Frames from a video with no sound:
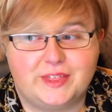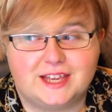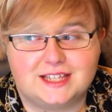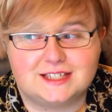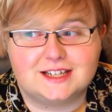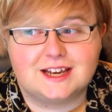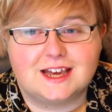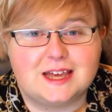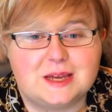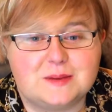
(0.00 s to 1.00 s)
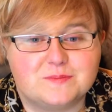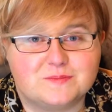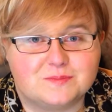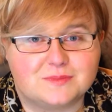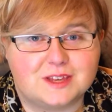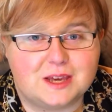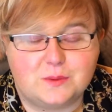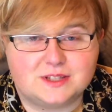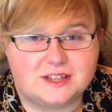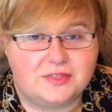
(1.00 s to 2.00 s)
that
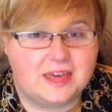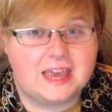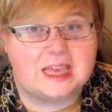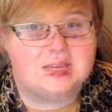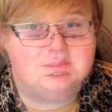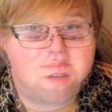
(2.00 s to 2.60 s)
it was a thing.